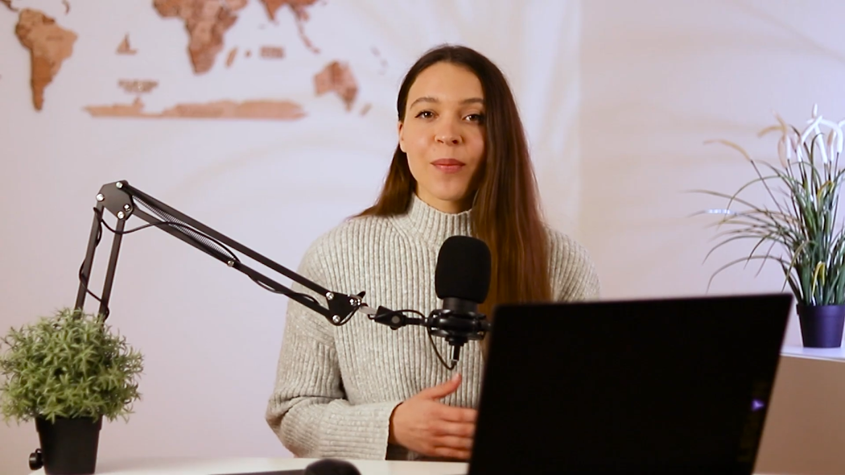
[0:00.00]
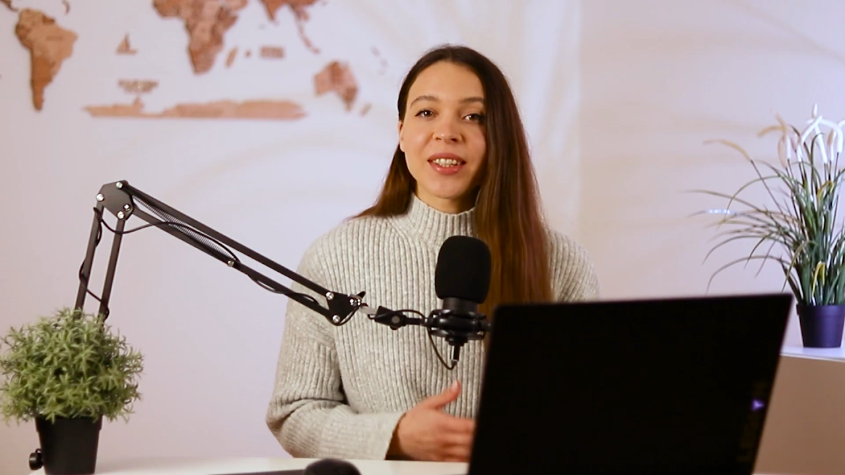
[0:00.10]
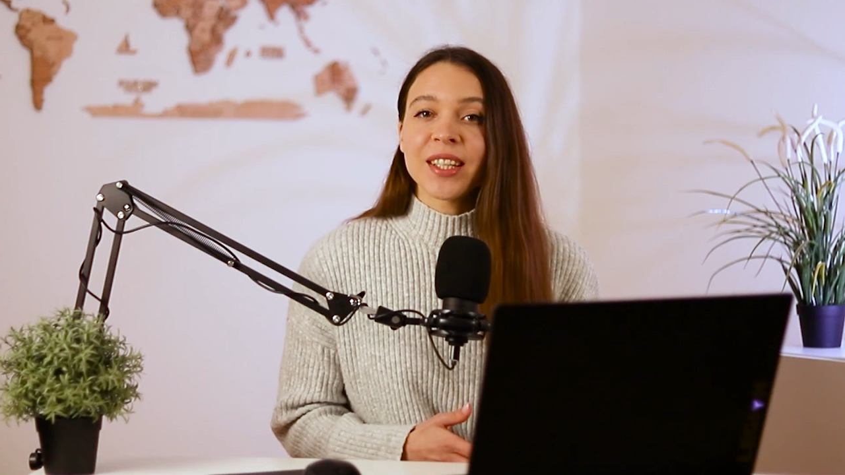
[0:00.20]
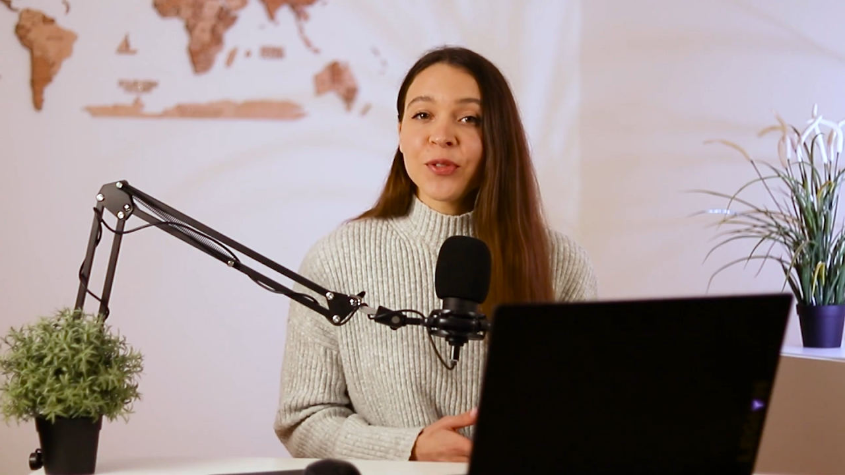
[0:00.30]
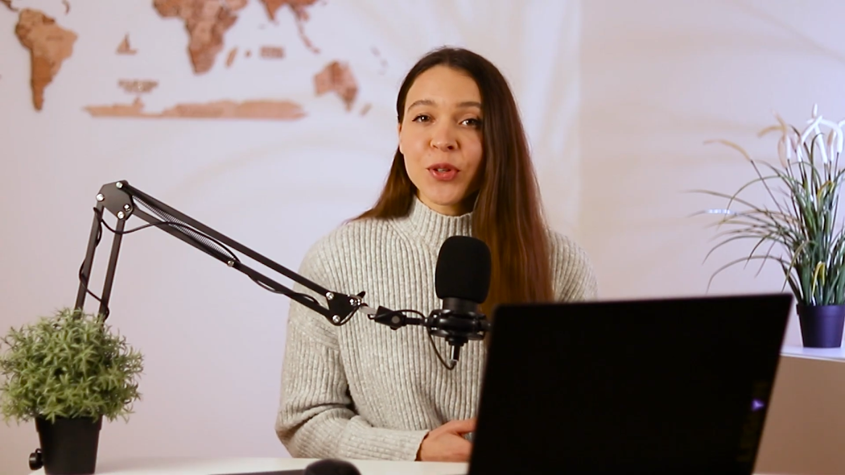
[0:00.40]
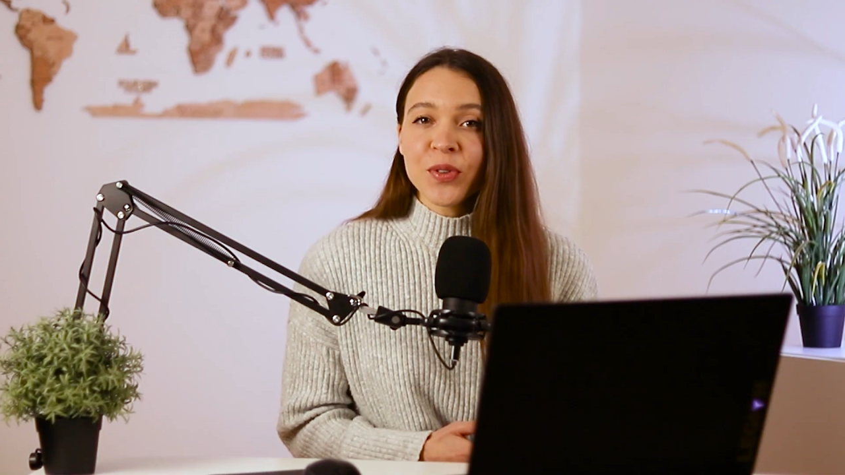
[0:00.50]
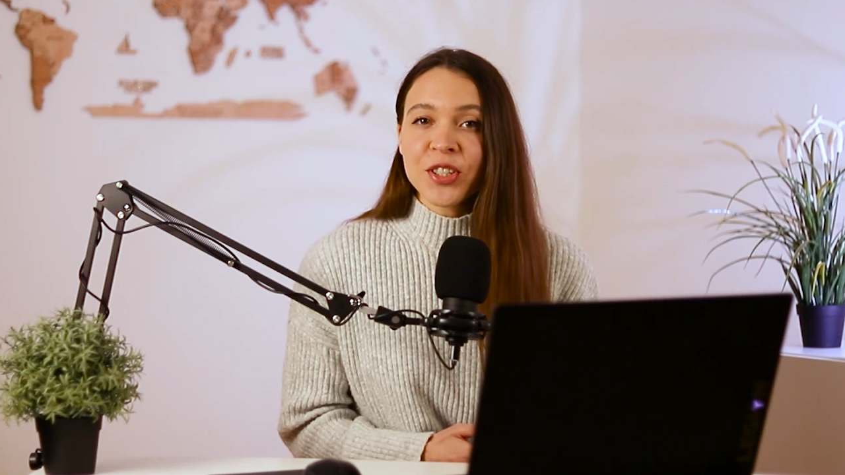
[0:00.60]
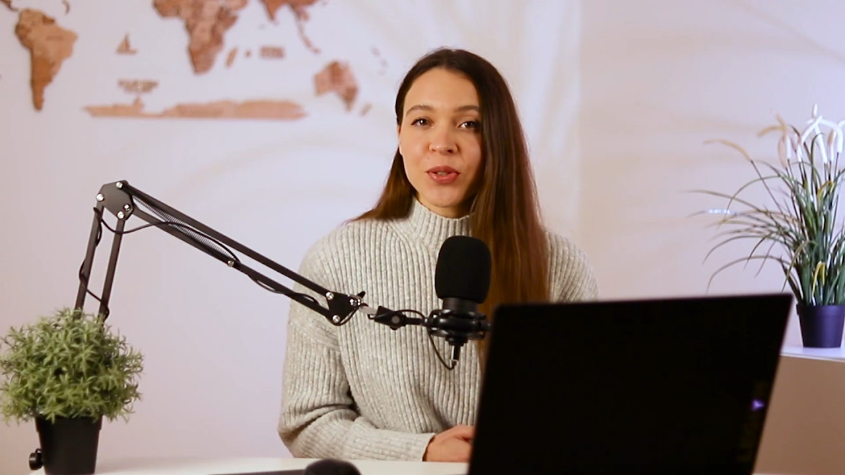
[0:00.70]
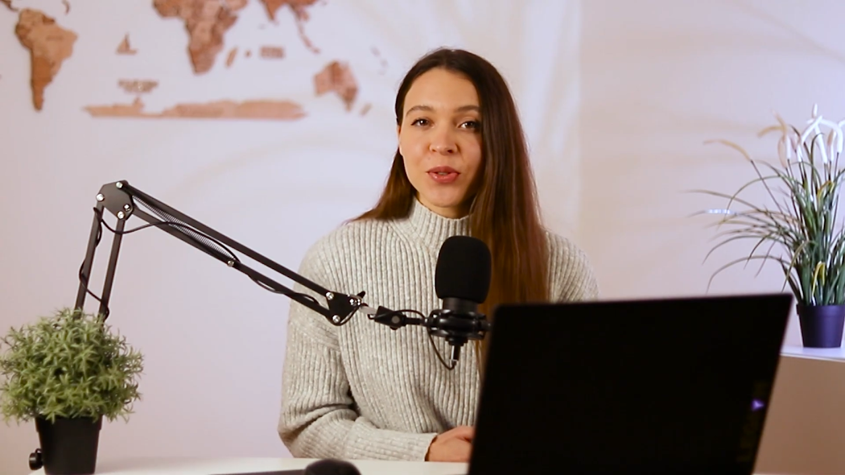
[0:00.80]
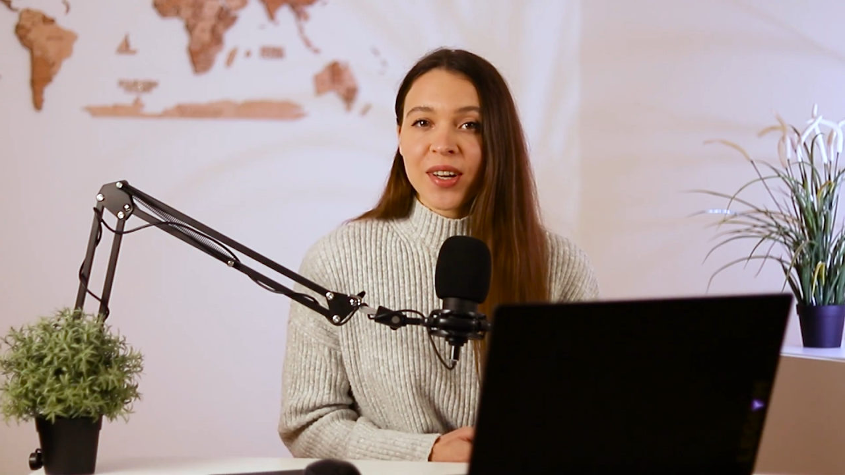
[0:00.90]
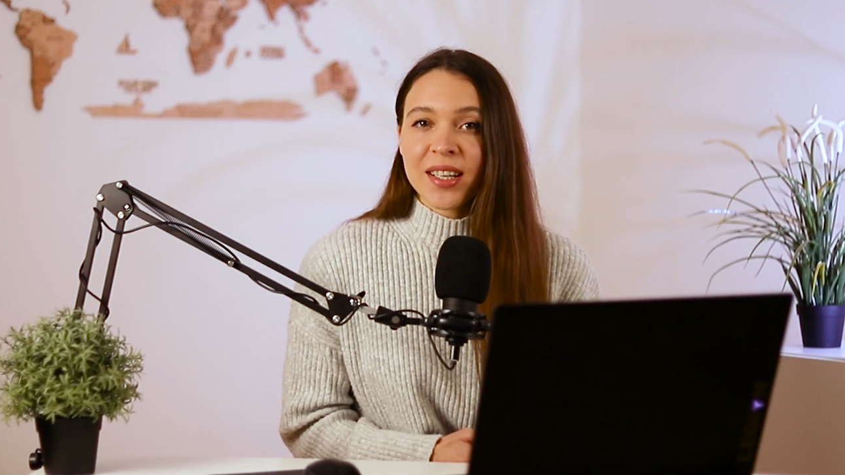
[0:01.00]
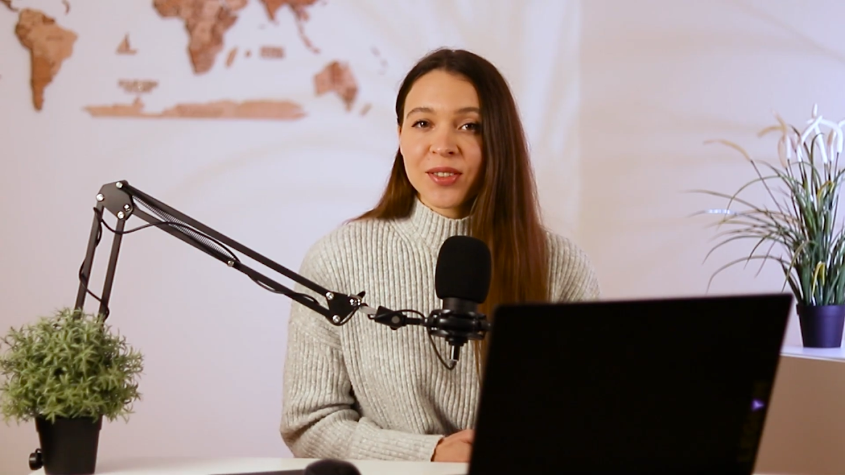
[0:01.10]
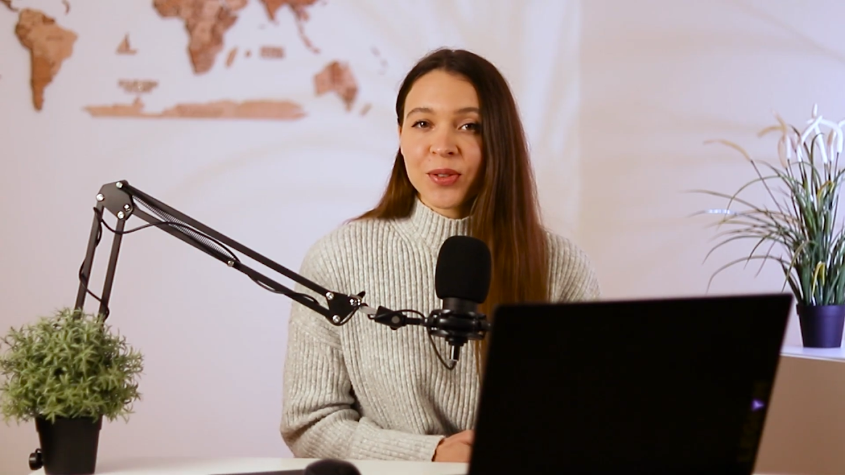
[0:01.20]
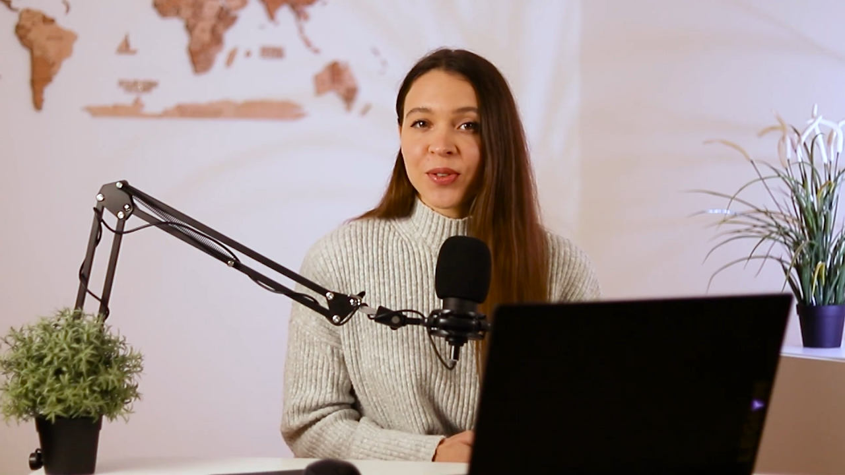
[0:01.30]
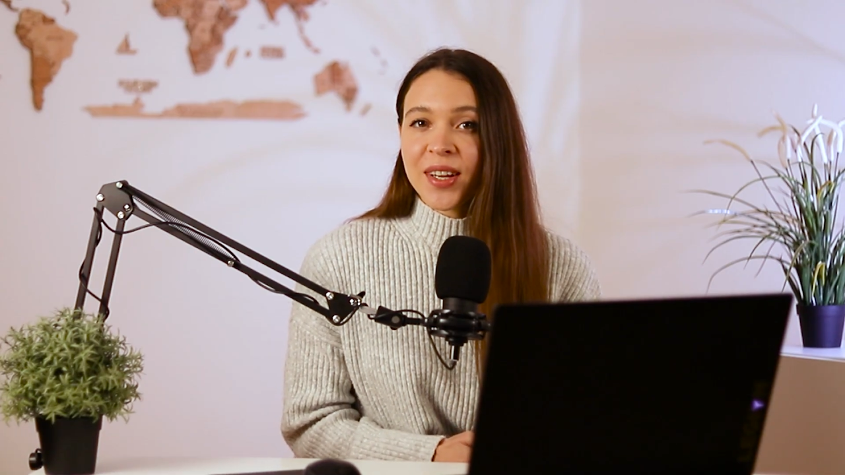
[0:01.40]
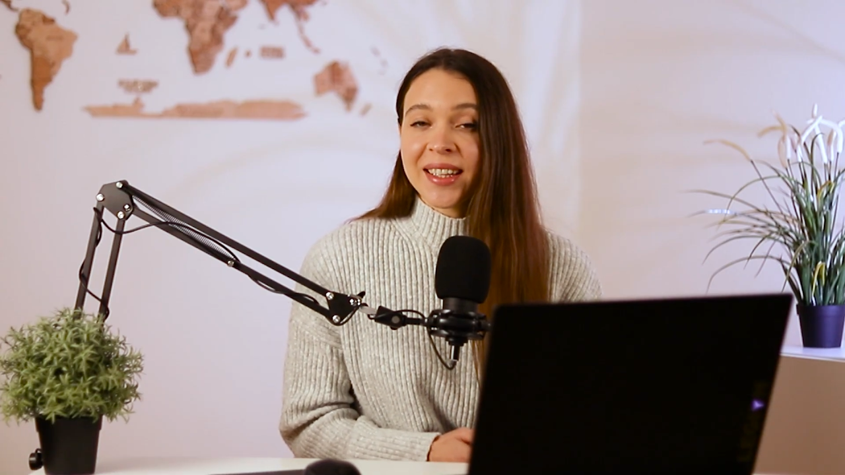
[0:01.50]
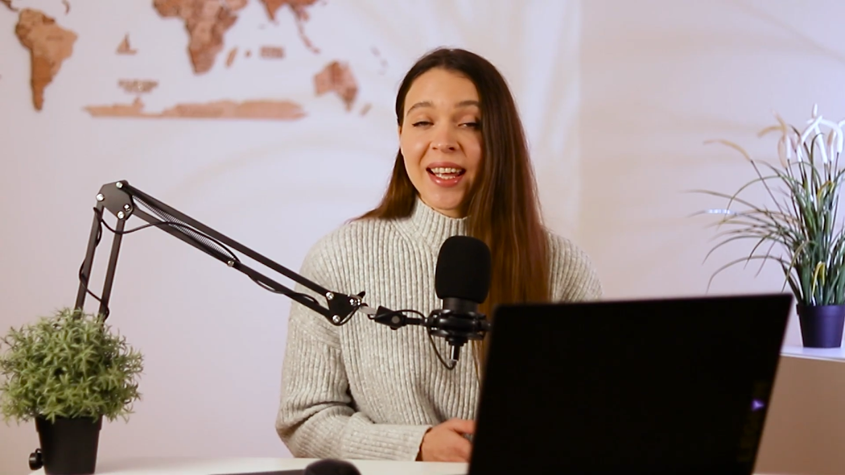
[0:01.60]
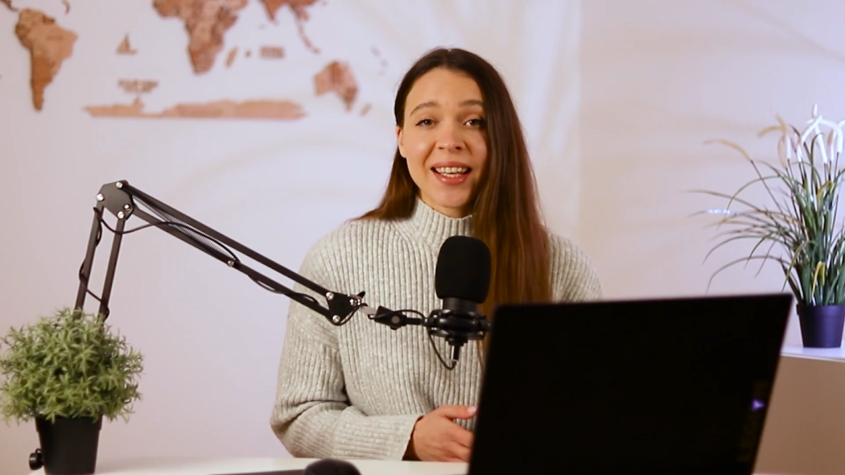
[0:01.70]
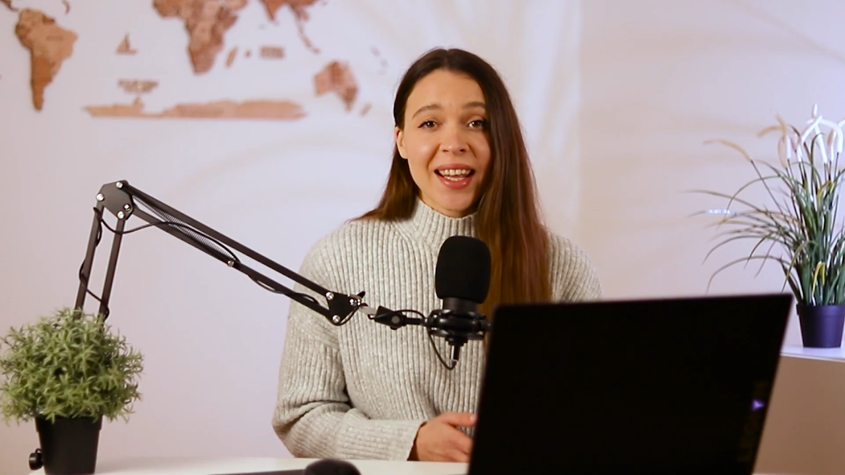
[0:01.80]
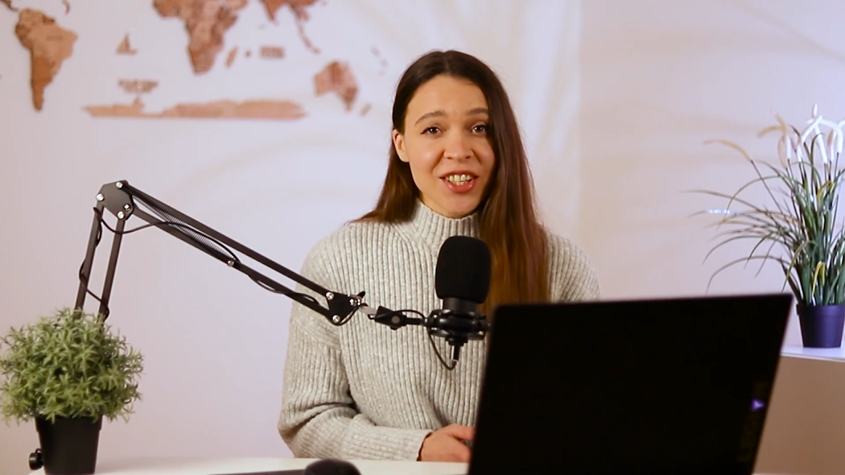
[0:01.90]
But if you wish to try to create
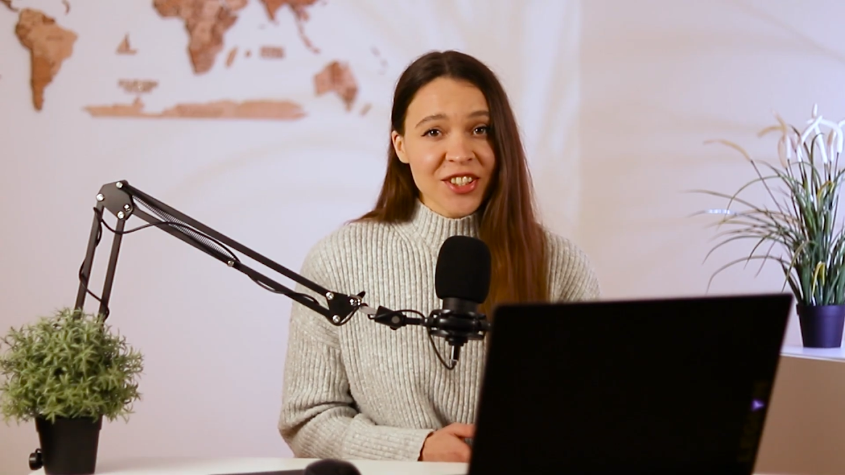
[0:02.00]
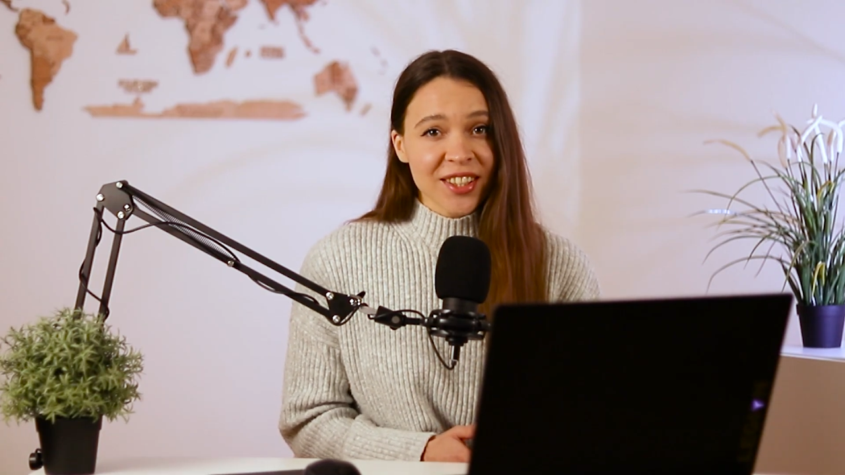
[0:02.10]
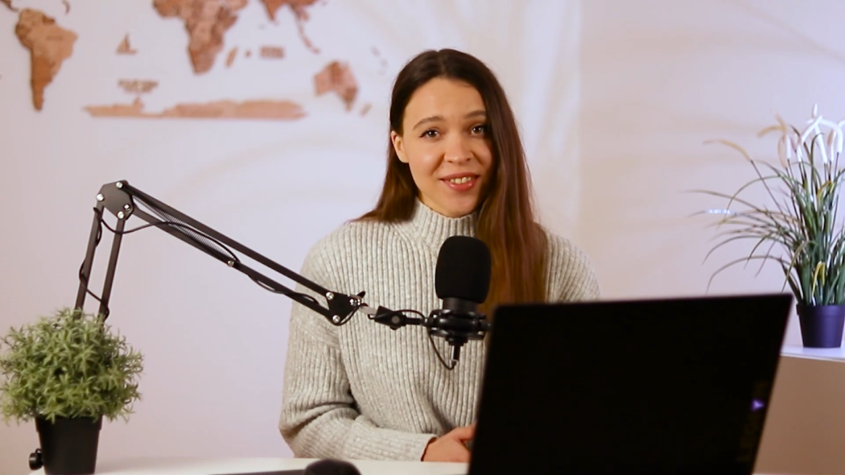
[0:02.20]
a catchy